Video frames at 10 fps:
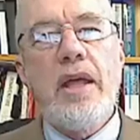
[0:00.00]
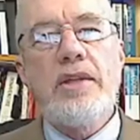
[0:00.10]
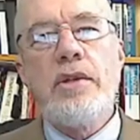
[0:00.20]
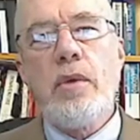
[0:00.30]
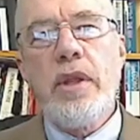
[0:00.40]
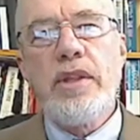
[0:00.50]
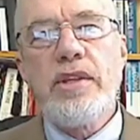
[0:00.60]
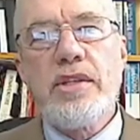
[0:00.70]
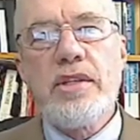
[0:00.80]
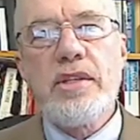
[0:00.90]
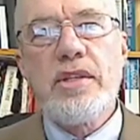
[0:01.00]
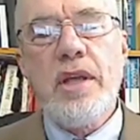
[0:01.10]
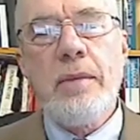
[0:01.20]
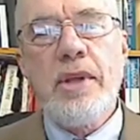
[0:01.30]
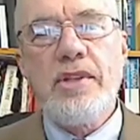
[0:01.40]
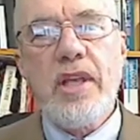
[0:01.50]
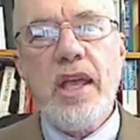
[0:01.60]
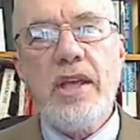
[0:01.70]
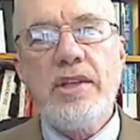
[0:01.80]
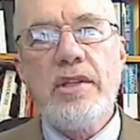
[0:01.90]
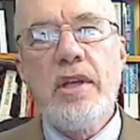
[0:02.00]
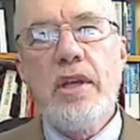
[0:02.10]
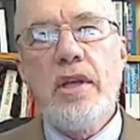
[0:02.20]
It's not quite so much the case